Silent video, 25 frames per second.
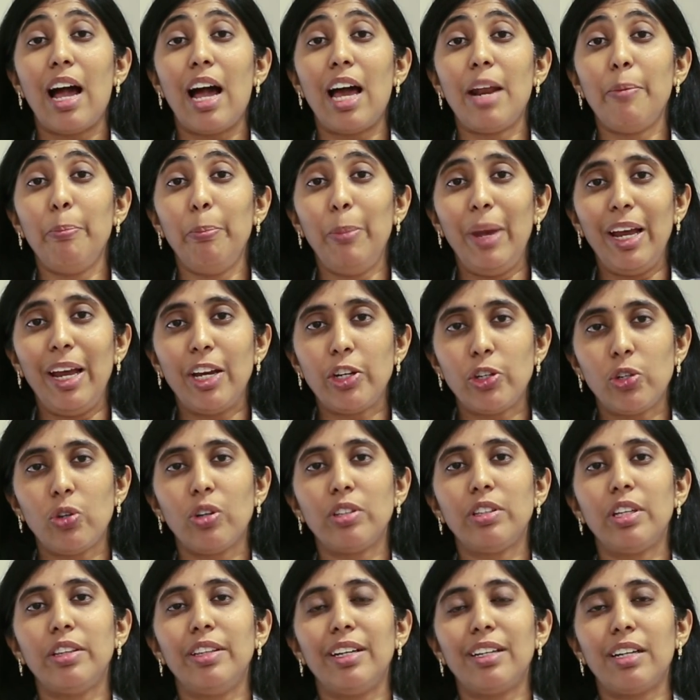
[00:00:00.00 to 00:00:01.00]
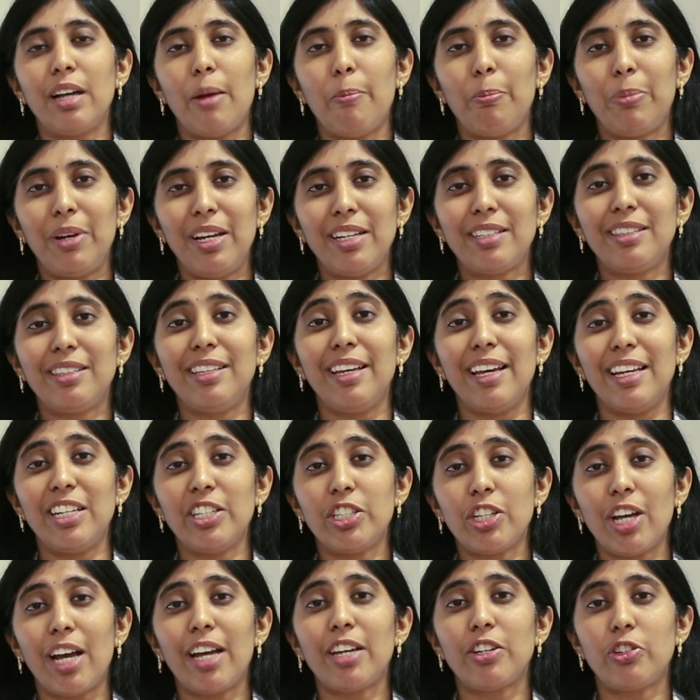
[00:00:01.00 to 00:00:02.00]
and make sure that they complete the
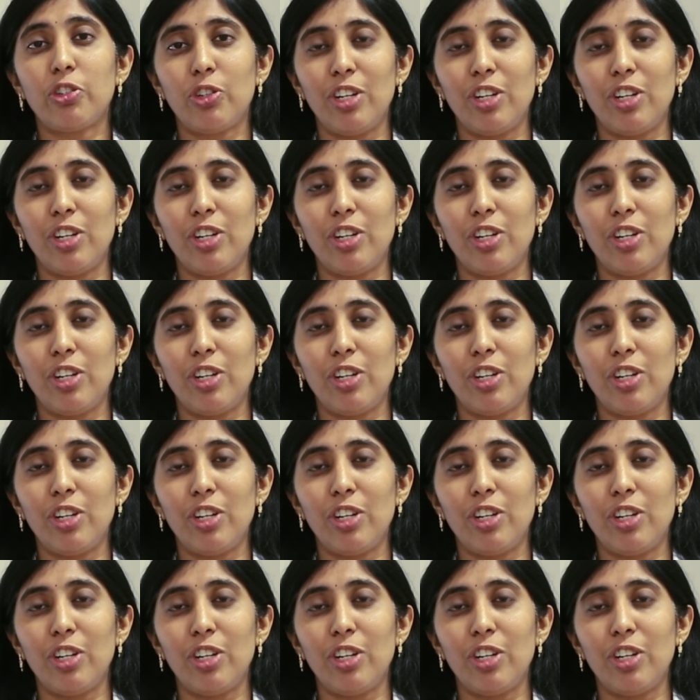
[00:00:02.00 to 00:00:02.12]
entire